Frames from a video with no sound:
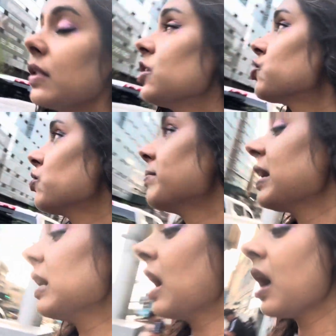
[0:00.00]

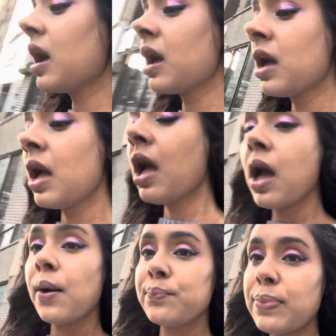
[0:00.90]
Streaming.
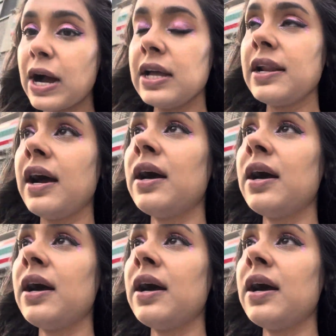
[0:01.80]
But